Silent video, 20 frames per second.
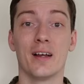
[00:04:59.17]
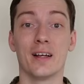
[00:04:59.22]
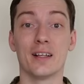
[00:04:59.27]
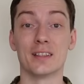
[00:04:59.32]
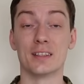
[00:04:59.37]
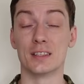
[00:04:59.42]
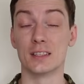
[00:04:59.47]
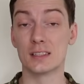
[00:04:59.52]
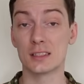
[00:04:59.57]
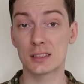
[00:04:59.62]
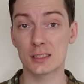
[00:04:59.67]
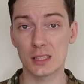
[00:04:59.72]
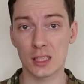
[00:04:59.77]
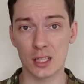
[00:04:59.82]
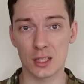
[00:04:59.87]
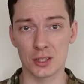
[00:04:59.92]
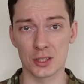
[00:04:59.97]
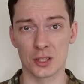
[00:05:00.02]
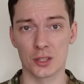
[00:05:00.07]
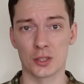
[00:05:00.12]
The
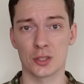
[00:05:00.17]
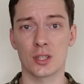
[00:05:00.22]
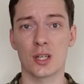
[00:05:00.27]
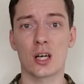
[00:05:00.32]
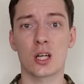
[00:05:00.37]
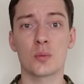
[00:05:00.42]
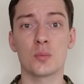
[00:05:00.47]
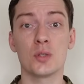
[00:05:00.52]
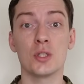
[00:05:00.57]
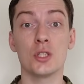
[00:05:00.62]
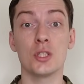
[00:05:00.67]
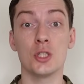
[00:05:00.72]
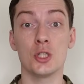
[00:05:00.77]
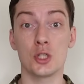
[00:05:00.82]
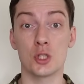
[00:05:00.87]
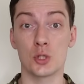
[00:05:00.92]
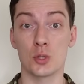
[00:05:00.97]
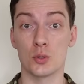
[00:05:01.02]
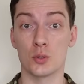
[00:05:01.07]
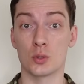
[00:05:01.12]
standard
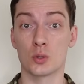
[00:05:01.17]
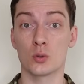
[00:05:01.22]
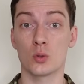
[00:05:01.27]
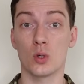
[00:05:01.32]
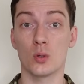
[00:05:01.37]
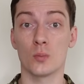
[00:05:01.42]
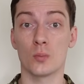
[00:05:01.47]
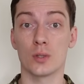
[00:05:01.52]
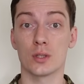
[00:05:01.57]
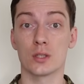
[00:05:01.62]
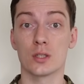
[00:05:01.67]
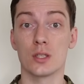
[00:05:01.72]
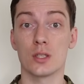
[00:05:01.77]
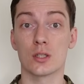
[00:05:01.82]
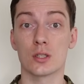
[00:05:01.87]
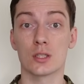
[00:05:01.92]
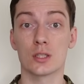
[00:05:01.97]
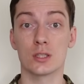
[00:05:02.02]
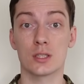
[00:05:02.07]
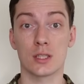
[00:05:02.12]
Army-issued combat
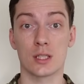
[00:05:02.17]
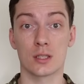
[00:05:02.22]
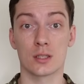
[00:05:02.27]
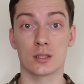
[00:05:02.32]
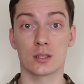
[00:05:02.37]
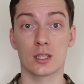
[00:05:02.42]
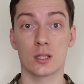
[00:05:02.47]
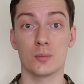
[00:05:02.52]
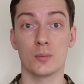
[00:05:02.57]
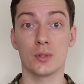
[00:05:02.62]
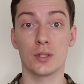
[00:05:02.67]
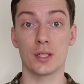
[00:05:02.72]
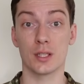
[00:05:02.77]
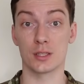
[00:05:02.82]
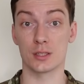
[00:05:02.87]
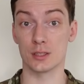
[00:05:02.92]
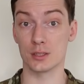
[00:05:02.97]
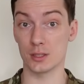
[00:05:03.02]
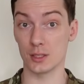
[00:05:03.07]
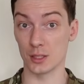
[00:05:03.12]
gear set KBS
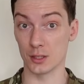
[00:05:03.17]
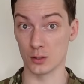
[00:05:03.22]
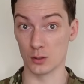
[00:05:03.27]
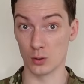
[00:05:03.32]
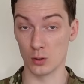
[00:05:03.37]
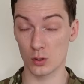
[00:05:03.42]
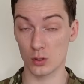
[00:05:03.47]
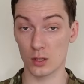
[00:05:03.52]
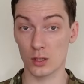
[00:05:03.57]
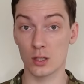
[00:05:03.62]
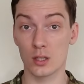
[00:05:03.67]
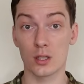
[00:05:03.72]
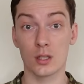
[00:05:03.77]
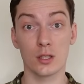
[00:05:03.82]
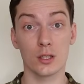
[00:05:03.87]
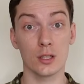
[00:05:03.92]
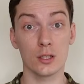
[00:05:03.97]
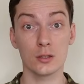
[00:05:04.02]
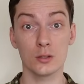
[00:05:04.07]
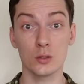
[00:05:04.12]
Strelok
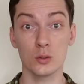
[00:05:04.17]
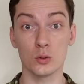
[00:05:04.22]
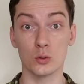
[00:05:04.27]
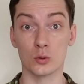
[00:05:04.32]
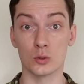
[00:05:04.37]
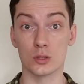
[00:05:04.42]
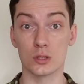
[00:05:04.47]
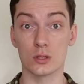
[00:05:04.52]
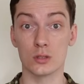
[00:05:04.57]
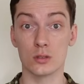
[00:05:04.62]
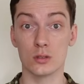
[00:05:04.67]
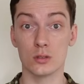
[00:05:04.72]
includes